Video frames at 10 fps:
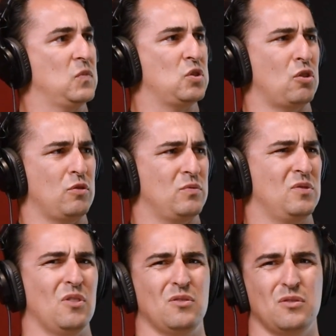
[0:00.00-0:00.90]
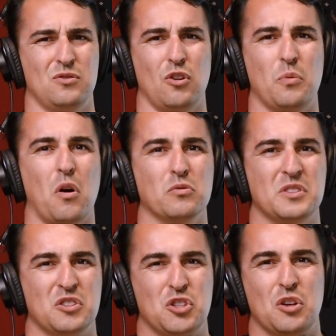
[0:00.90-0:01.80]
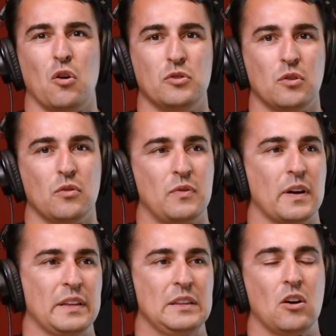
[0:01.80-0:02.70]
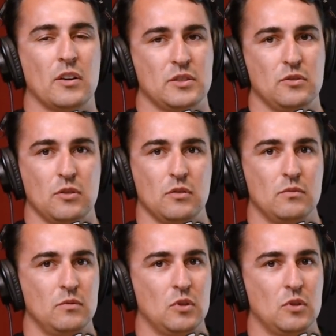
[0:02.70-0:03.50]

soap, those soap holders and shit on your fucking nice new